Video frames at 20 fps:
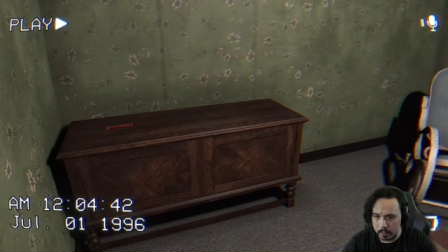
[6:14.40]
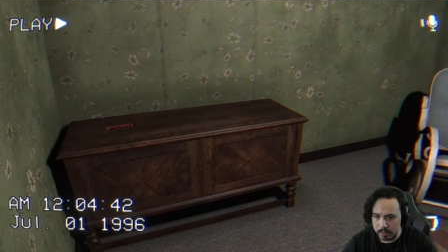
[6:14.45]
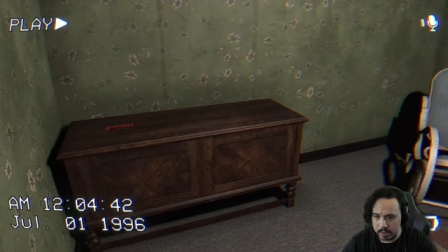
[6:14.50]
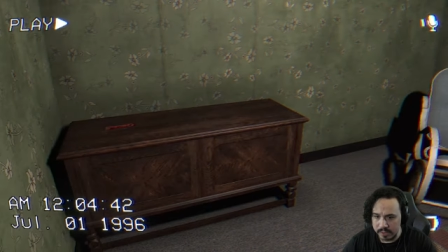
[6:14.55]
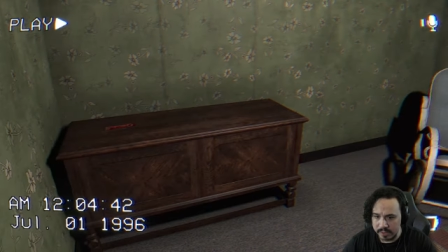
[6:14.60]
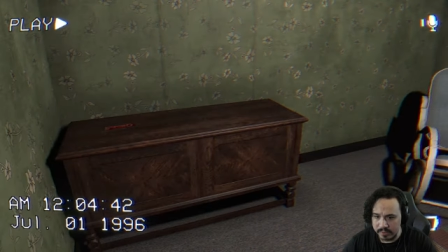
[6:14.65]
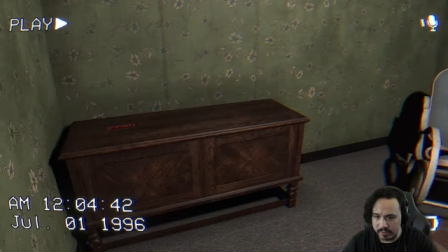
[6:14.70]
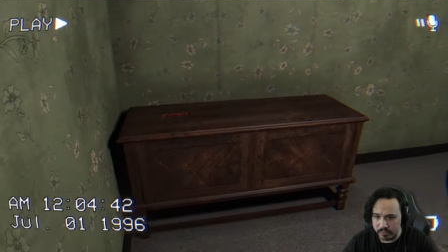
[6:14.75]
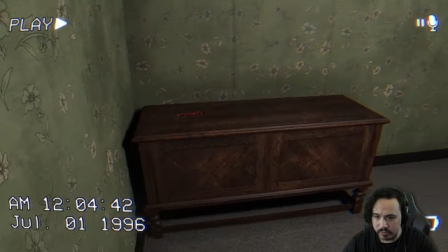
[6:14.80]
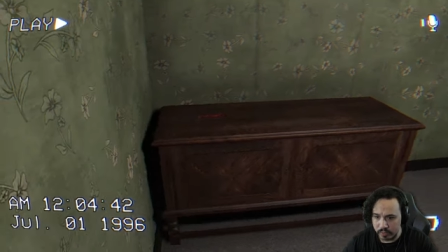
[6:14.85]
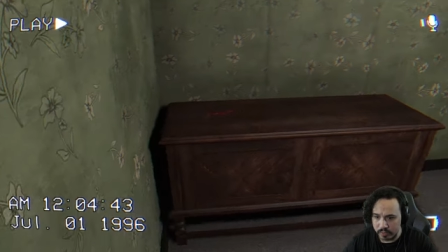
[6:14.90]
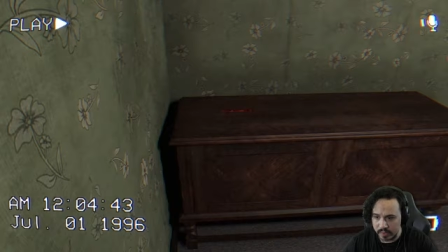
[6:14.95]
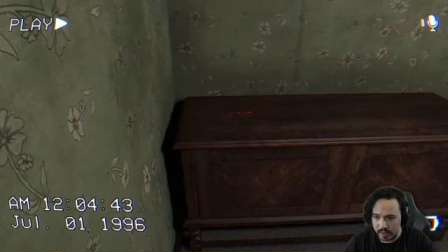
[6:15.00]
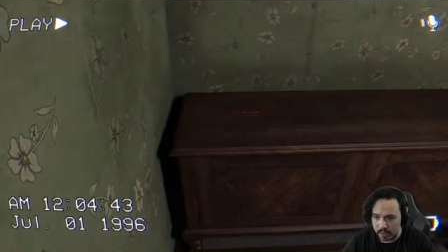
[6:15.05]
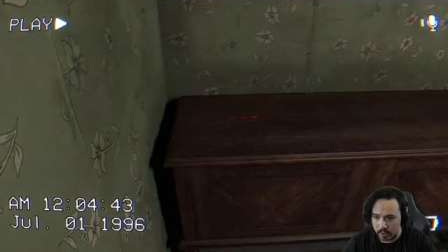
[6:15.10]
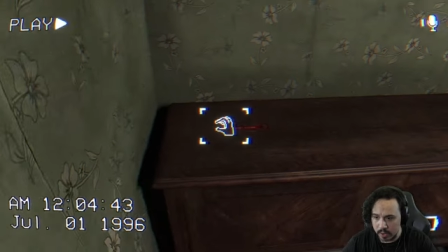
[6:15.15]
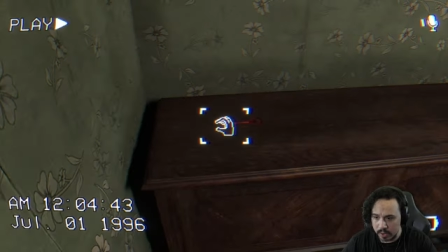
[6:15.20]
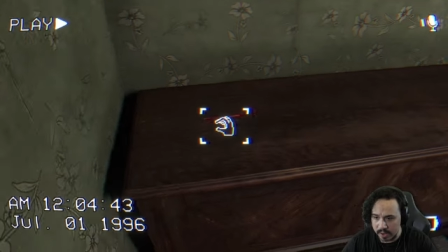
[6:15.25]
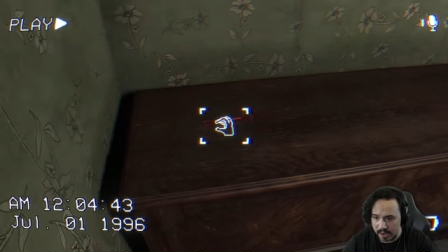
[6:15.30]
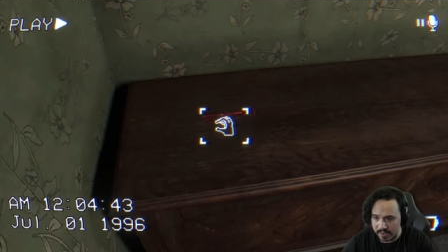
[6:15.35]
Please turn that
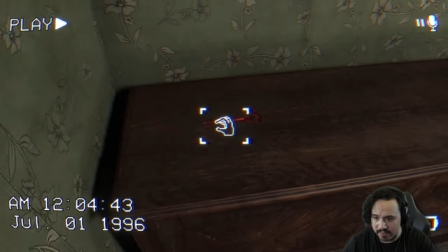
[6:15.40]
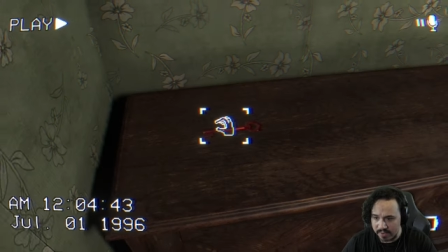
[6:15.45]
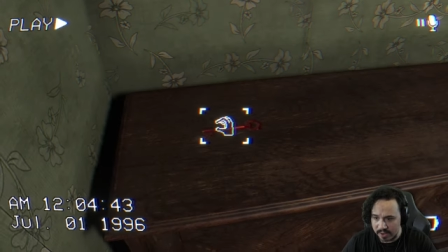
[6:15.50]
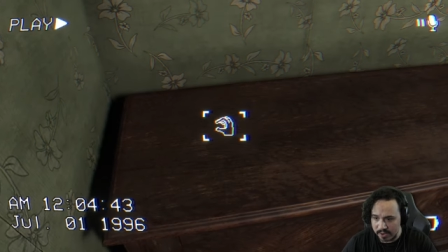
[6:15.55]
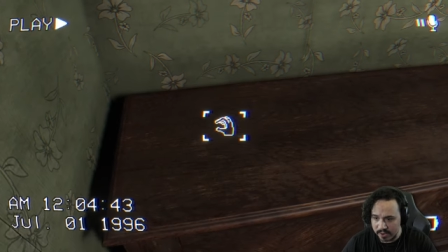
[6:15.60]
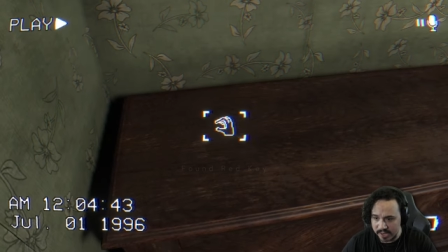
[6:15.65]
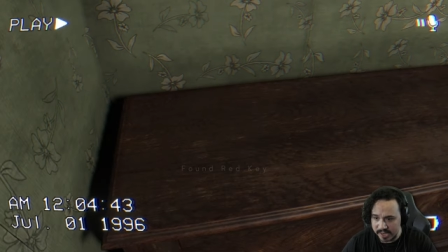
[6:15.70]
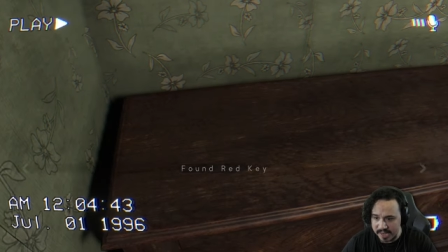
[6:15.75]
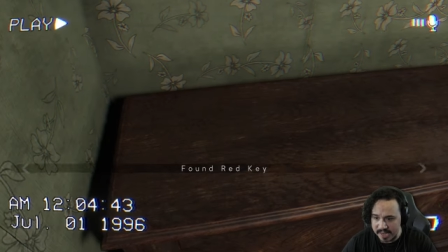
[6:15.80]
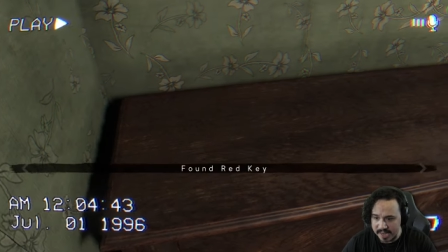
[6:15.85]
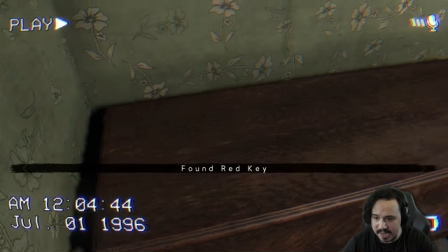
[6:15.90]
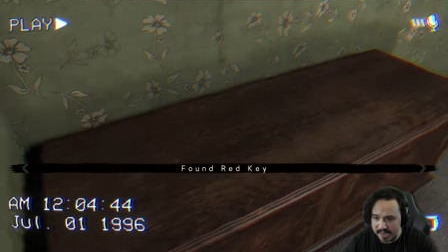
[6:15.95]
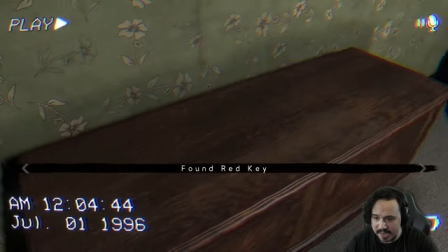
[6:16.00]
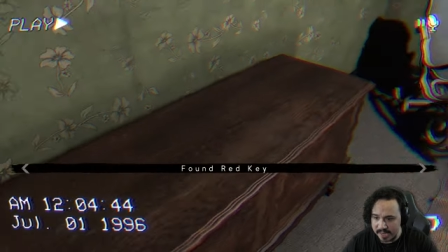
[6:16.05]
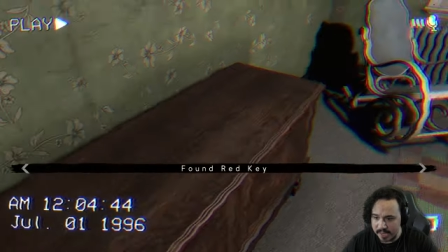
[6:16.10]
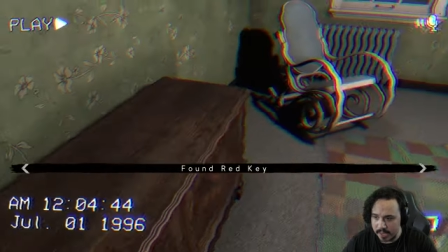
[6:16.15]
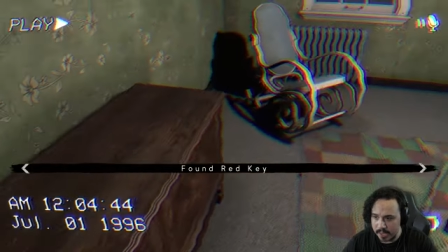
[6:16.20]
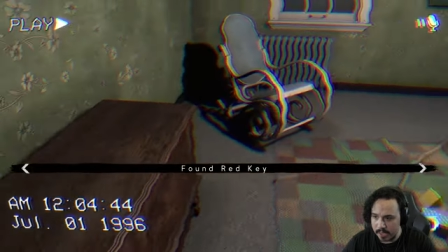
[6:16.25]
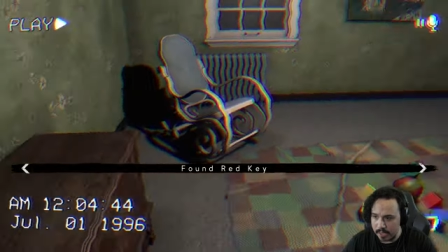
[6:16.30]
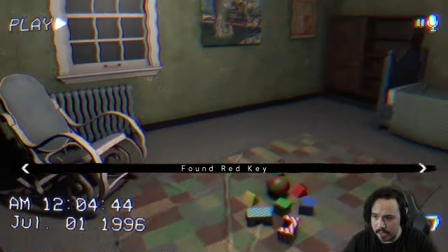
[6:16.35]
on. I found a key.
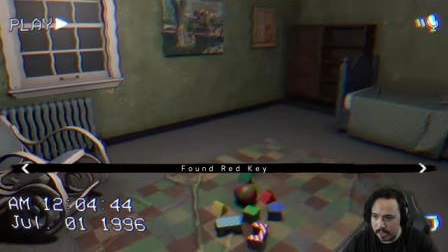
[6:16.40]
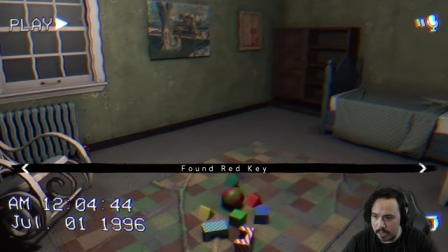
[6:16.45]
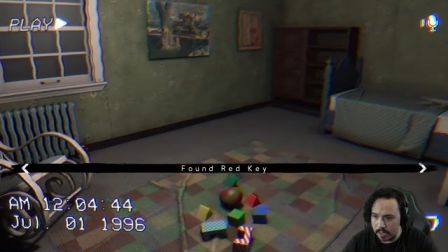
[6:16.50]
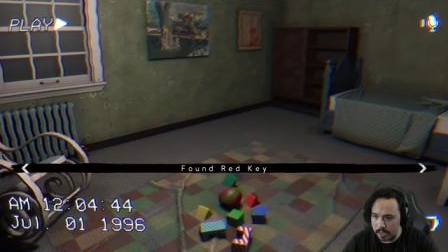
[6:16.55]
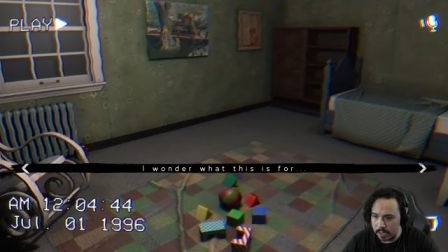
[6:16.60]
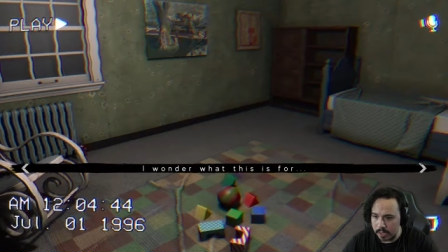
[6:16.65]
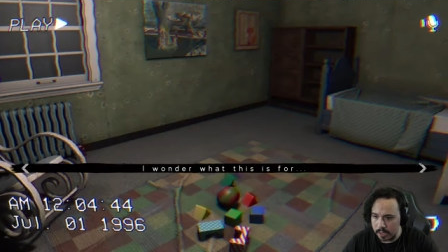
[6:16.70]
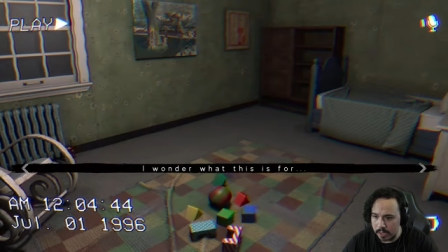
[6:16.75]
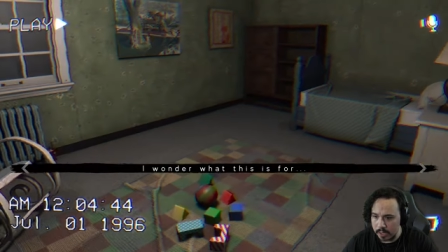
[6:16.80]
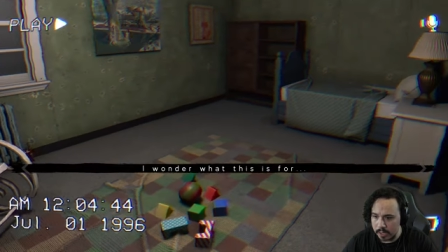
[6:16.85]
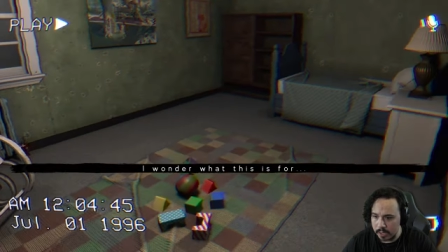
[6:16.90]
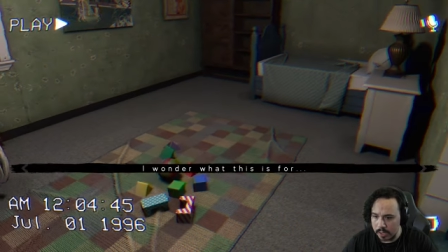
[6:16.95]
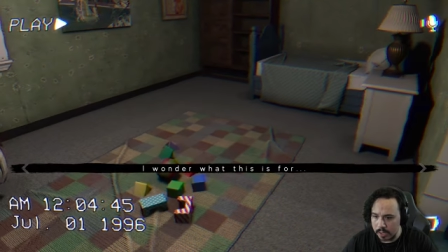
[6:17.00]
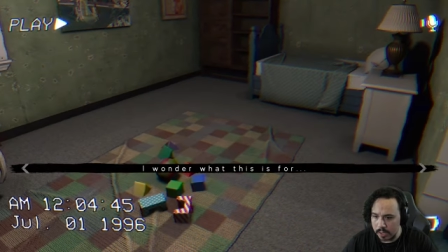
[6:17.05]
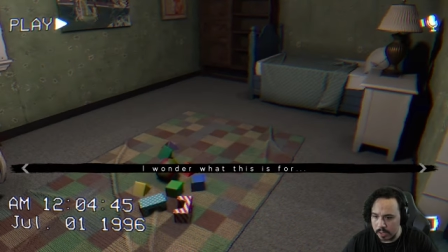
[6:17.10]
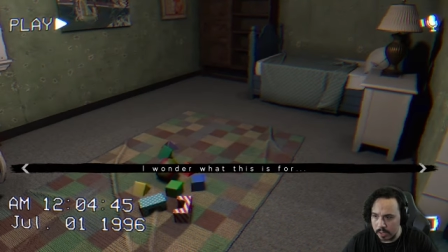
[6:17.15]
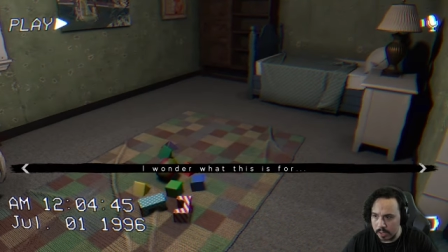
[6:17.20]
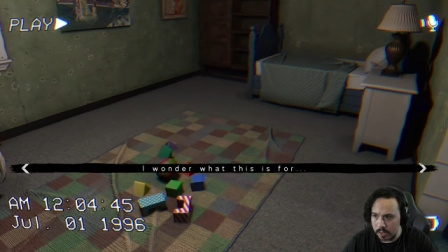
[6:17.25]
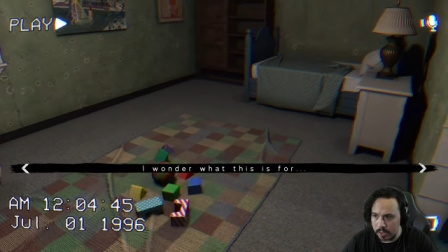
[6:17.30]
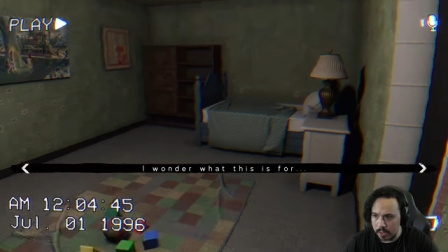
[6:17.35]
I wonder
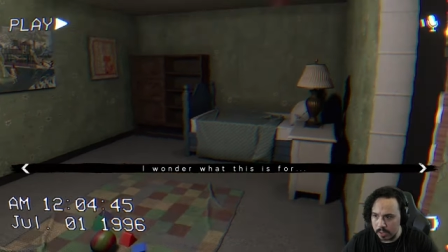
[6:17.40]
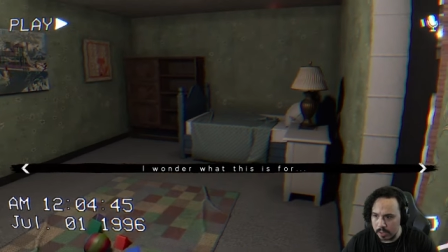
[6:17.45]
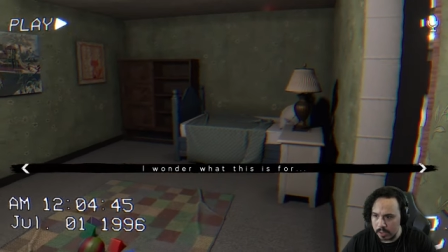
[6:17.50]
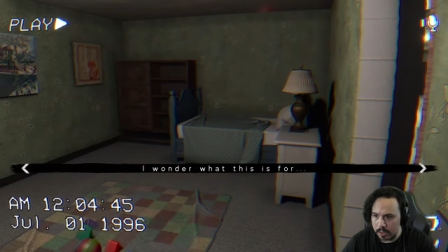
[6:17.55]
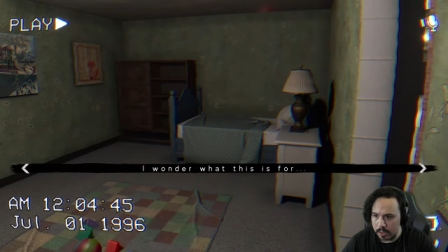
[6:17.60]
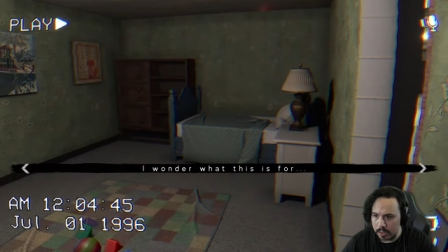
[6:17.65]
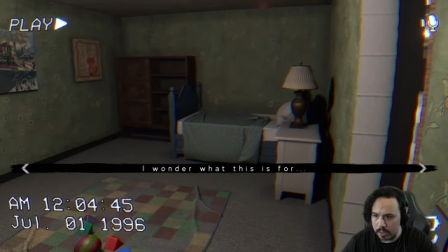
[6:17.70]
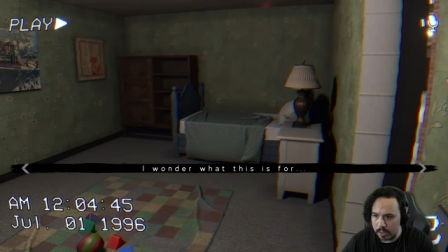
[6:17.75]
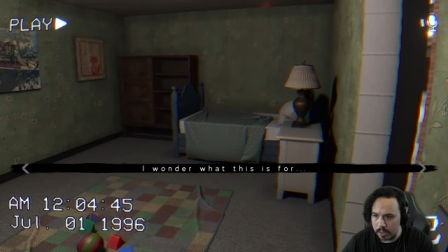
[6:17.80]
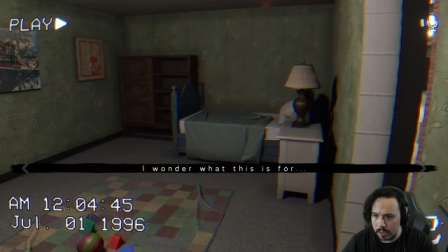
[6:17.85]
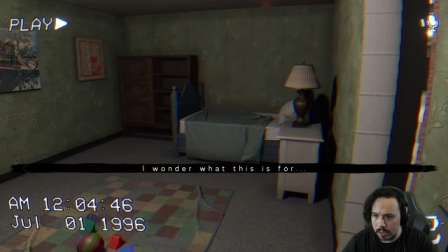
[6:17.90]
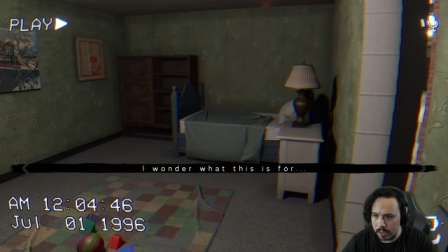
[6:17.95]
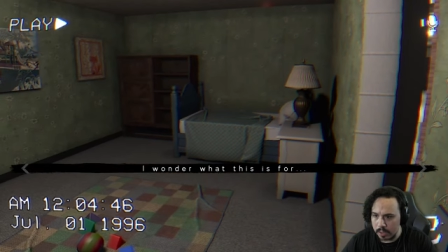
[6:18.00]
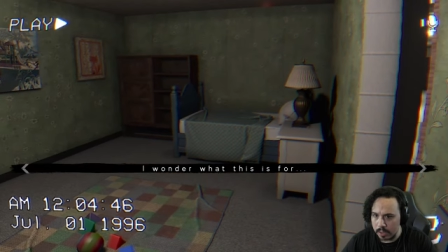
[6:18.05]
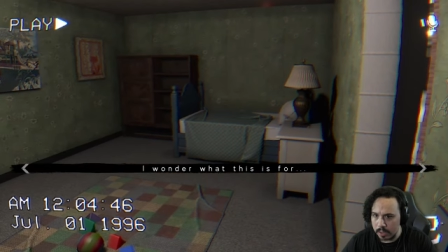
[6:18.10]
what this is for.